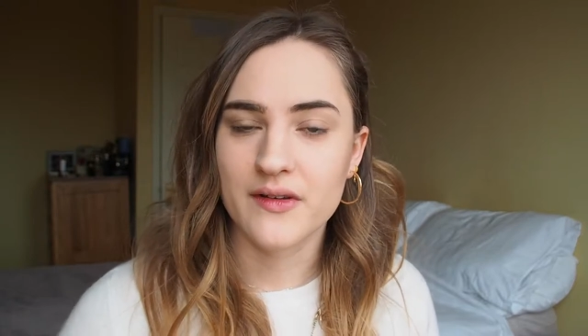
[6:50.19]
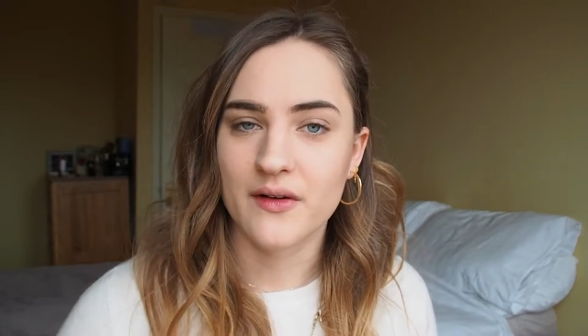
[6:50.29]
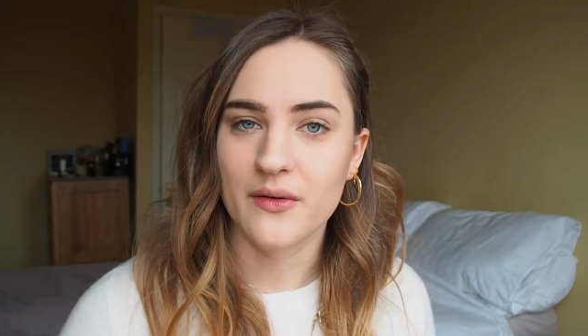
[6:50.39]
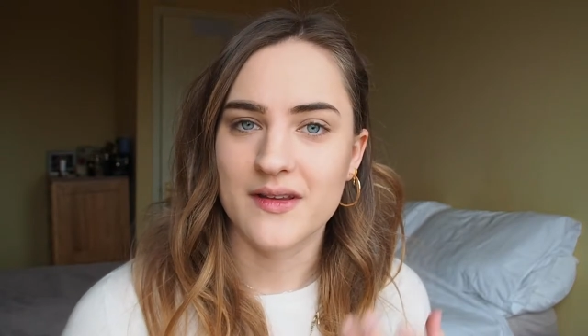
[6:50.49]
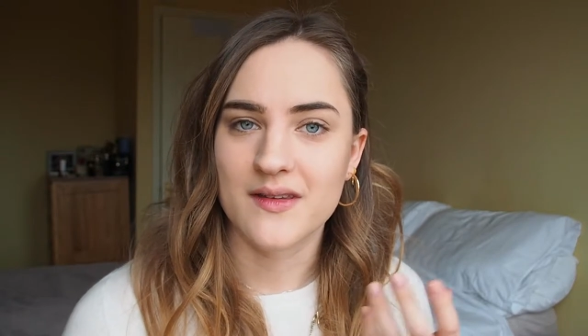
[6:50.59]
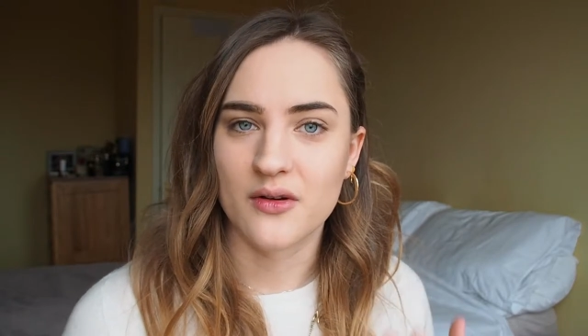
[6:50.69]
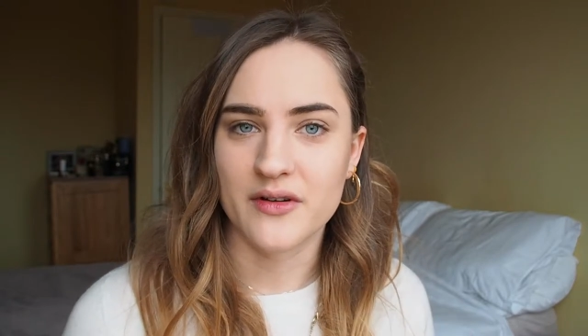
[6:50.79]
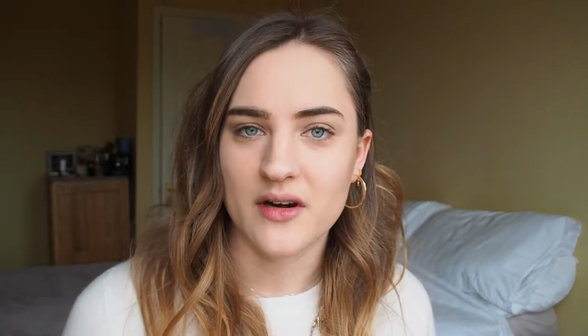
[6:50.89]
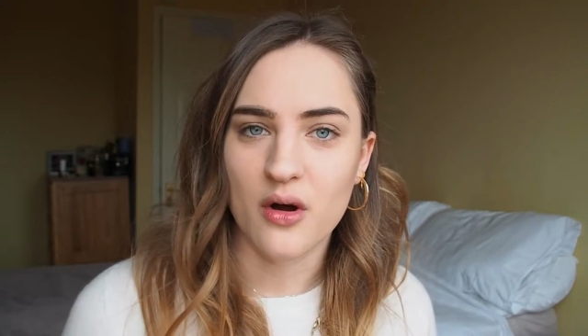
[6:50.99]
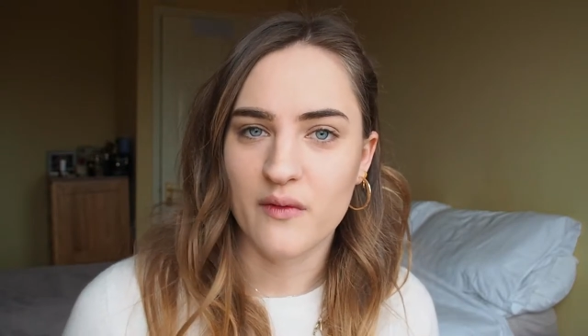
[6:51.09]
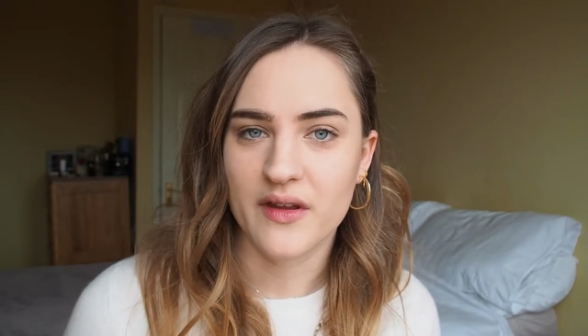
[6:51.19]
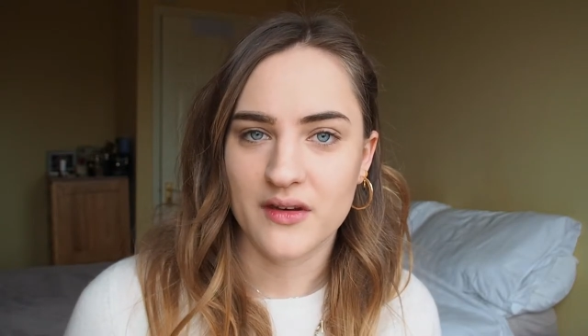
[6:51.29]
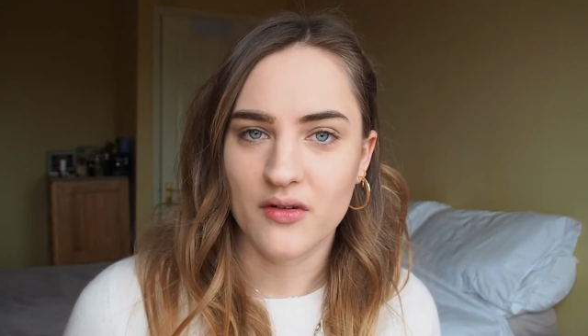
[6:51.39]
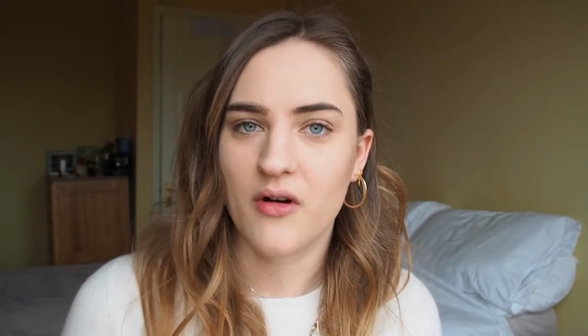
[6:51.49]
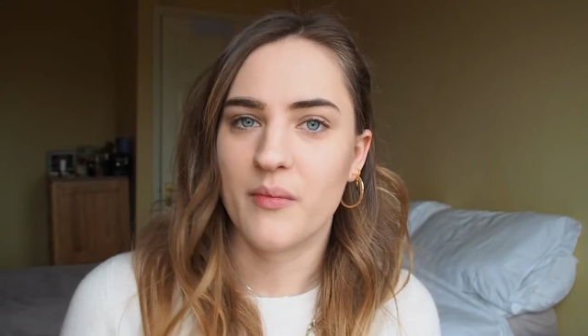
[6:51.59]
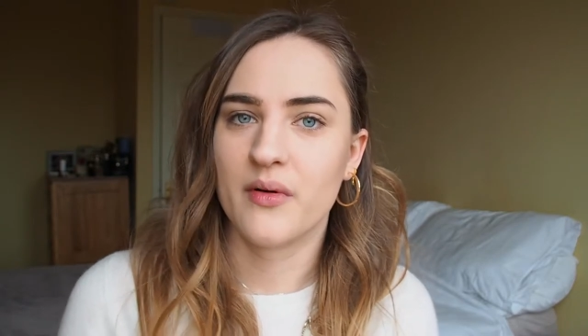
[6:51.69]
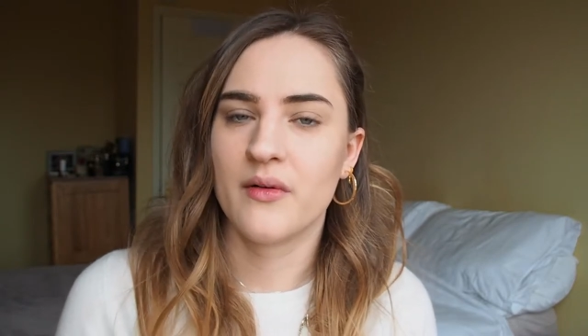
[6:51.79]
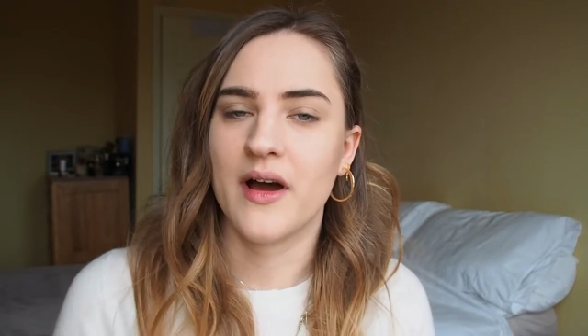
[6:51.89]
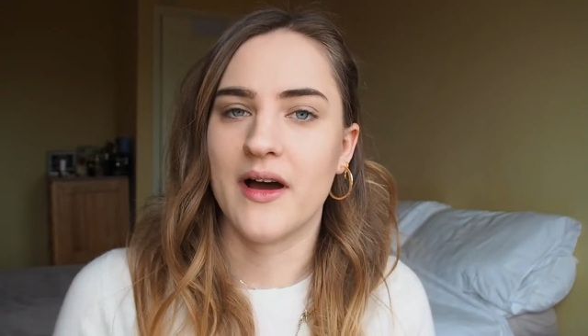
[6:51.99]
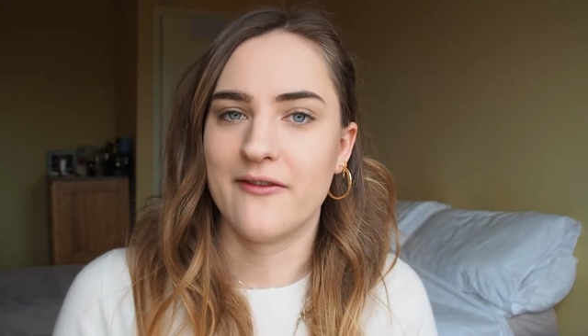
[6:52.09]
So it's not an over-the-top
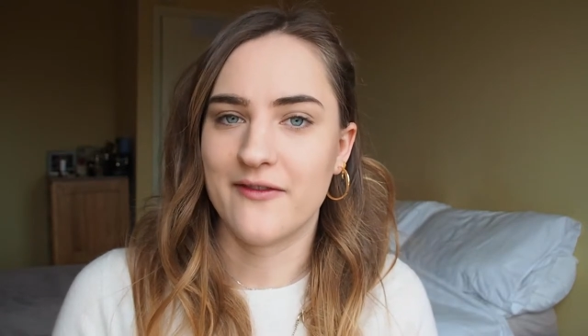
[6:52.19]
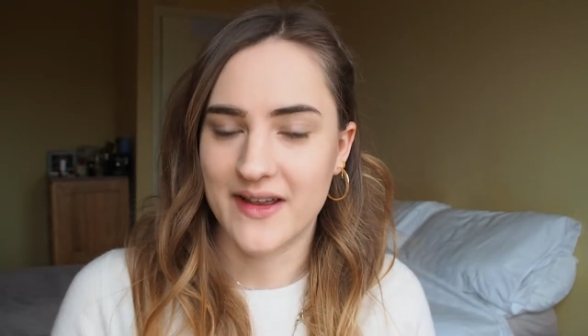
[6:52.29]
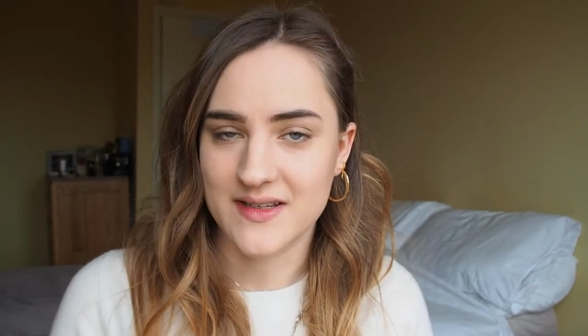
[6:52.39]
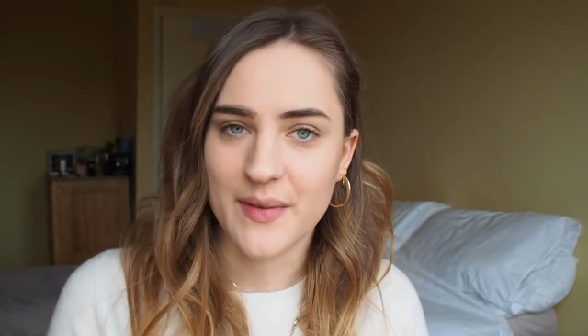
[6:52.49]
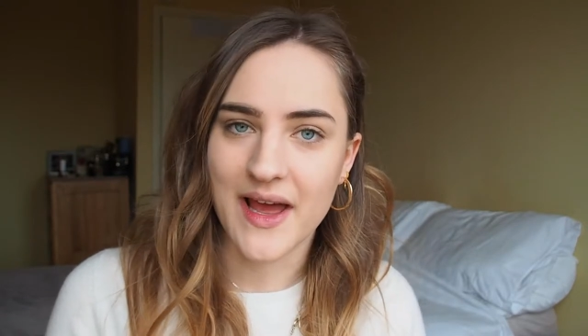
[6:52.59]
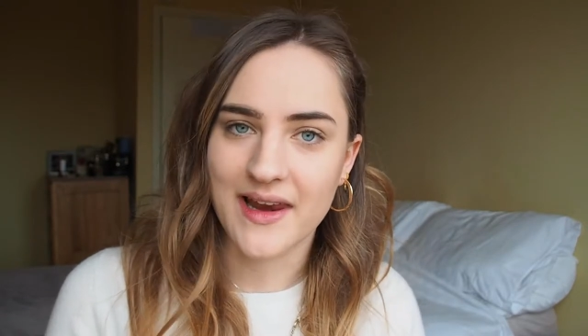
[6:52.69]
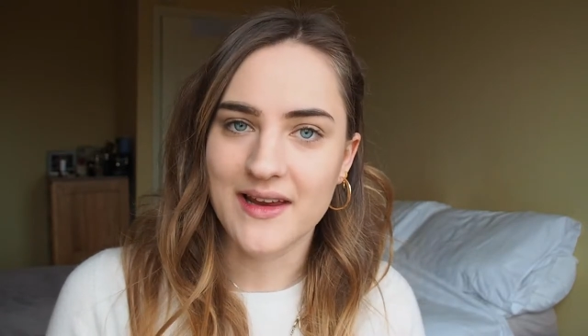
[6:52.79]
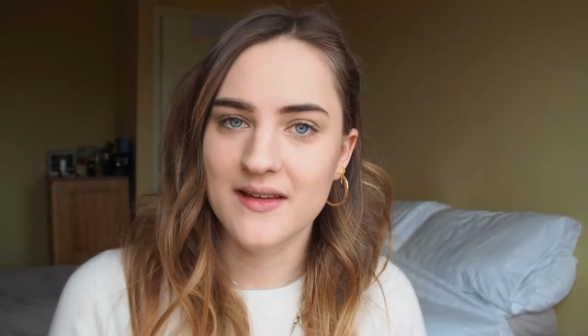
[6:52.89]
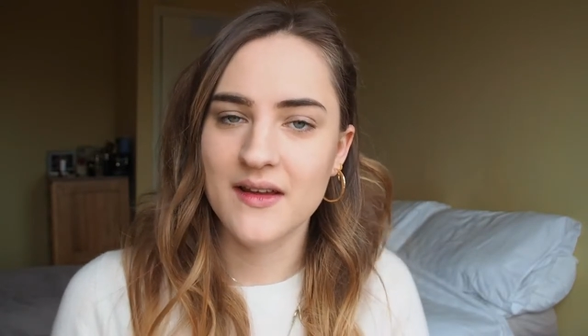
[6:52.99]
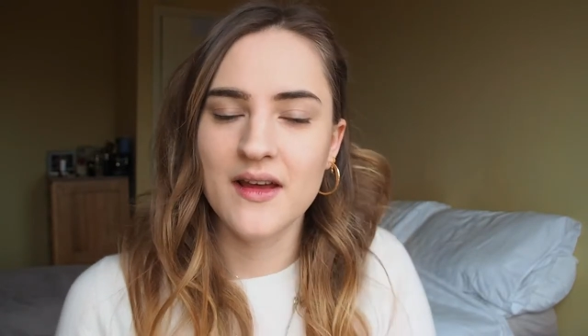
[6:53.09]
uh, face palette,